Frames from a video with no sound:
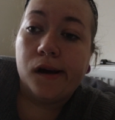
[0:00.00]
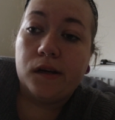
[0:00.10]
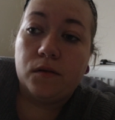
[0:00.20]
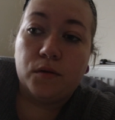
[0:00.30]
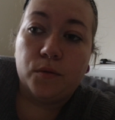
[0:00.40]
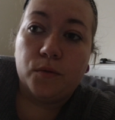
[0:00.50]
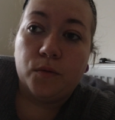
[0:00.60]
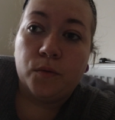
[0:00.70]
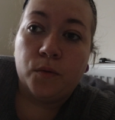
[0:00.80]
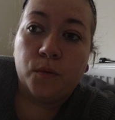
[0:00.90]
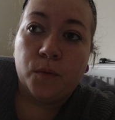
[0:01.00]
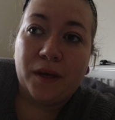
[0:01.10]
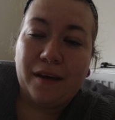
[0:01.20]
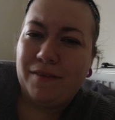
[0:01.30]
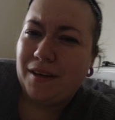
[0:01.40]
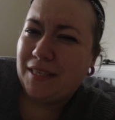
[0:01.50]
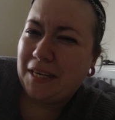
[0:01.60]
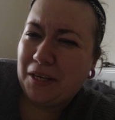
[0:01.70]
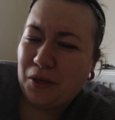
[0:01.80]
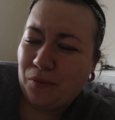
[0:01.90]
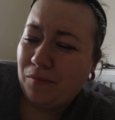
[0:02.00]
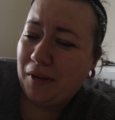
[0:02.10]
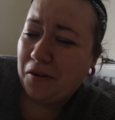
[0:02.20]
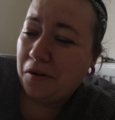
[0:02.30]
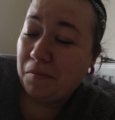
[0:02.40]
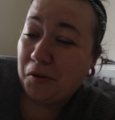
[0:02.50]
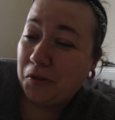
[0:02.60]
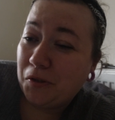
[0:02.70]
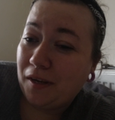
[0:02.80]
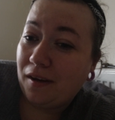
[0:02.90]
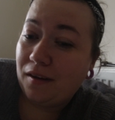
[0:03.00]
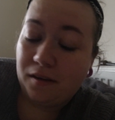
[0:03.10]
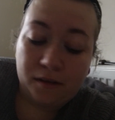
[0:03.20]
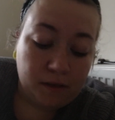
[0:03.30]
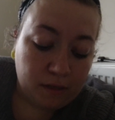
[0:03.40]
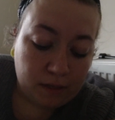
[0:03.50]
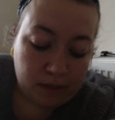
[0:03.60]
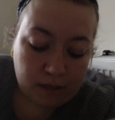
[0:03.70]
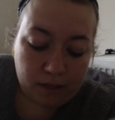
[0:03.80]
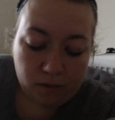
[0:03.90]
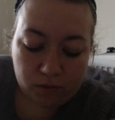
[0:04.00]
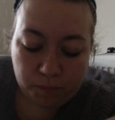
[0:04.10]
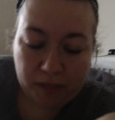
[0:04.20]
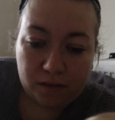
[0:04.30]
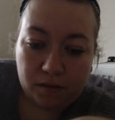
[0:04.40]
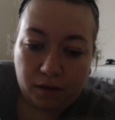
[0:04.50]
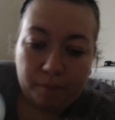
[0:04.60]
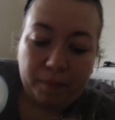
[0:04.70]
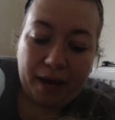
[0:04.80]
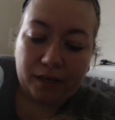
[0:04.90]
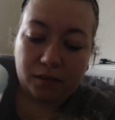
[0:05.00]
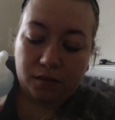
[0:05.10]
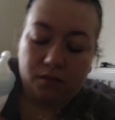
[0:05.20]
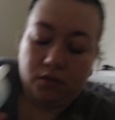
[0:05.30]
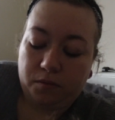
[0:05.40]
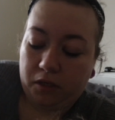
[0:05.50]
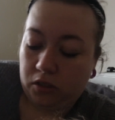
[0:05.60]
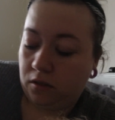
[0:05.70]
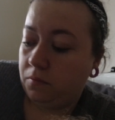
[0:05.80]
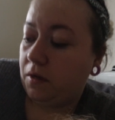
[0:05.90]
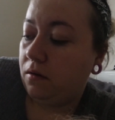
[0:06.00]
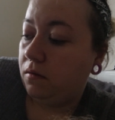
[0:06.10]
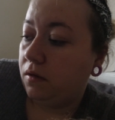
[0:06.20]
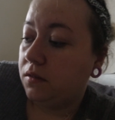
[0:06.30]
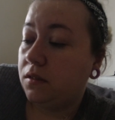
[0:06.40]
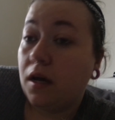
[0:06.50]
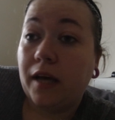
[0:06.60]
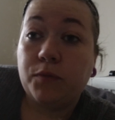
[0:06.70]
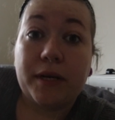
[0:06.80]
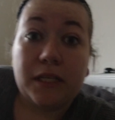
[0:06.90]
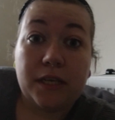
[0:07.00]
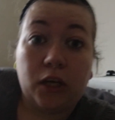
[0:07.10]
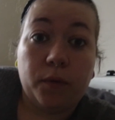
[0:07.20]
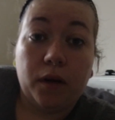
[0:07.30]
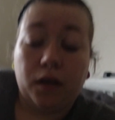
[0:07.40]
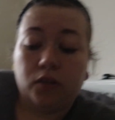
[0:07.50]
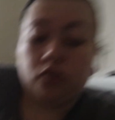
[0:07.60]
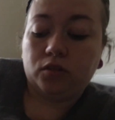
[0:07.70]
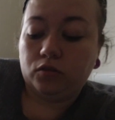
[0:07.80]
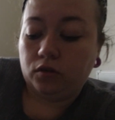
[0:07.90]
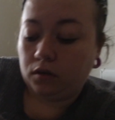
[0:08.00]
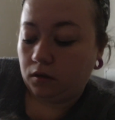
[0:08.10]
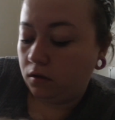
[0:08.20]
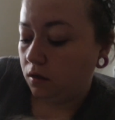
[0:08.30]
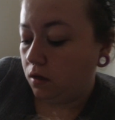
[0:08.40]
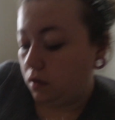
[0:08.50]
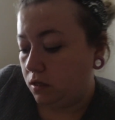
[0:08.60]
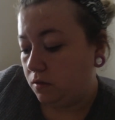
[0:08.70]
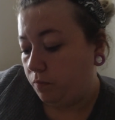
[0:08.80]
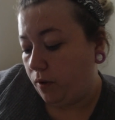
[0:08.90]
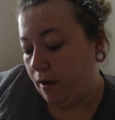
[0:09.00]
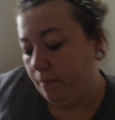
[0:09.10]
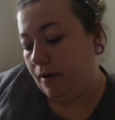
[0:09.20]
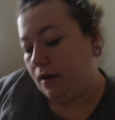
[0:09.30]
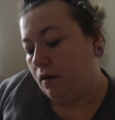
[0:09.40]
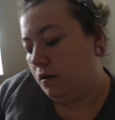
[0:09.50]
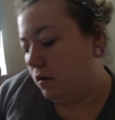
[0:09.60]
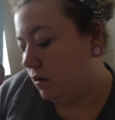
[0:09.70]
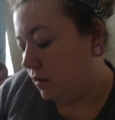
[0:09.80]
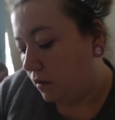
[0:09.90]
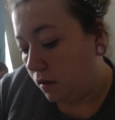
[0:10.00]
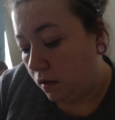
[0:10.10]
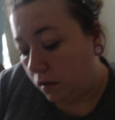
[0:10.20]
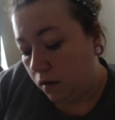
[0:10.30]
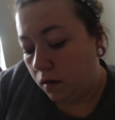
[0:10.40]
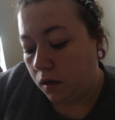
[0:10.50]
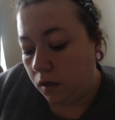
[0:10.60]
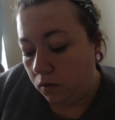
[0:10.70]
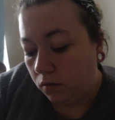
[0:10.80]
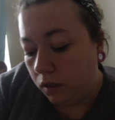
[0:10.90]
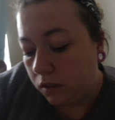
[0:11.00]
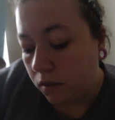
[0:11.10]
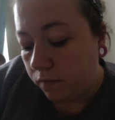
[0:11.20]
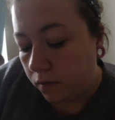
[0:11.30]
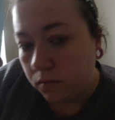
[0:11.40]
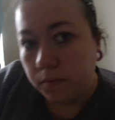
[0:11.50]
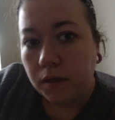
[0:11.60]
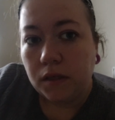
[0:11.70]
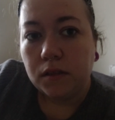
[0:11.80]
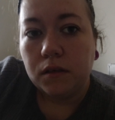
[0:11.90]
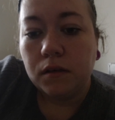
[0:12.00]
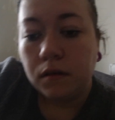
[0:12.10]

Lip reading: I don't know if I'm taking you with me or not. I'm not sure yet. It all depends on like bags situation as well, because that's why I didn't take you earlier. I just took a simple handbag. Can you not eat your headphones, please?